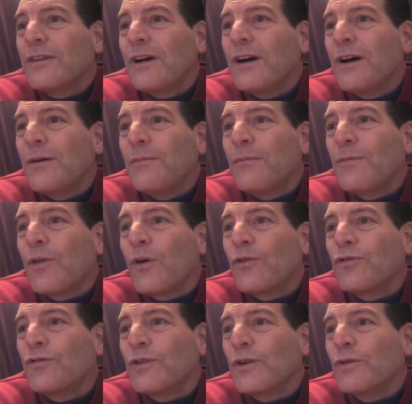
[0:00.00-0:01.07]
um,
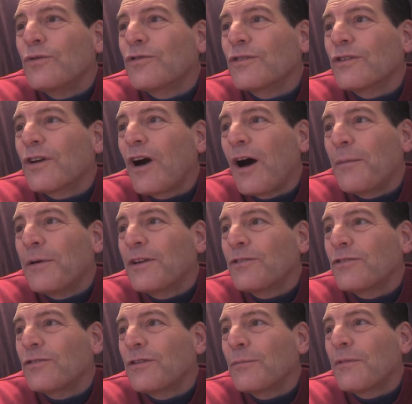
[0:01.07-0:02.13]
those views and
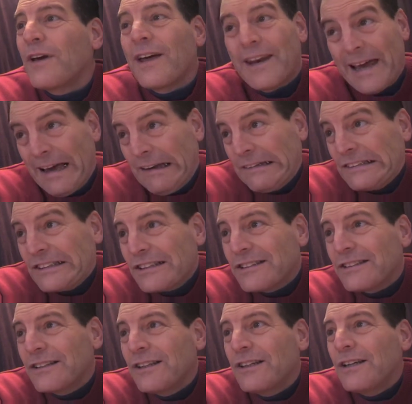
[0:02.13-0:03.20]
comments and
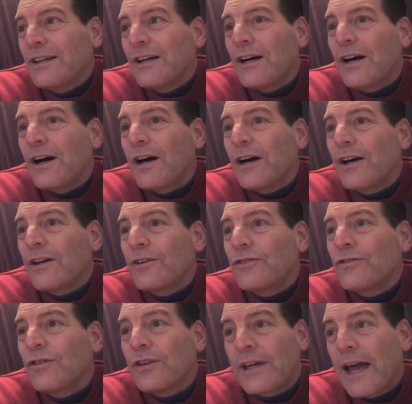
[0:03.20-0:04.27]
analysis uh,
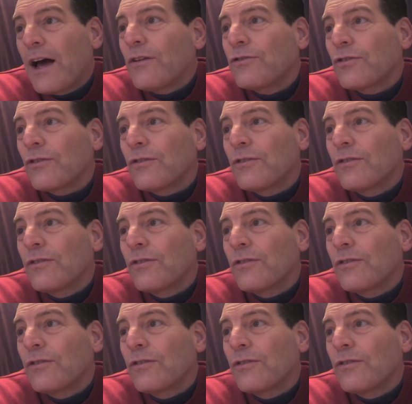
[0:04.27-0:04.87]
to the council.